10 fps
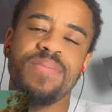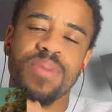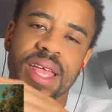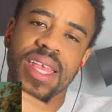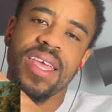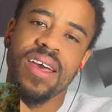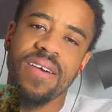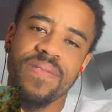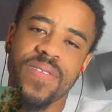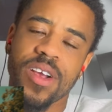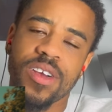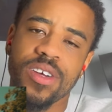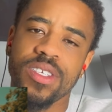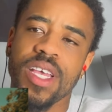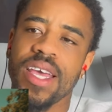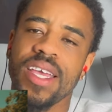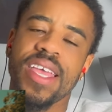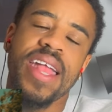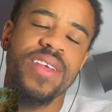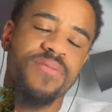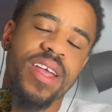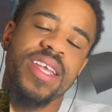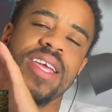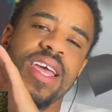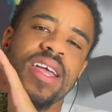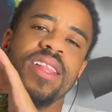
plenty of girls getting ready,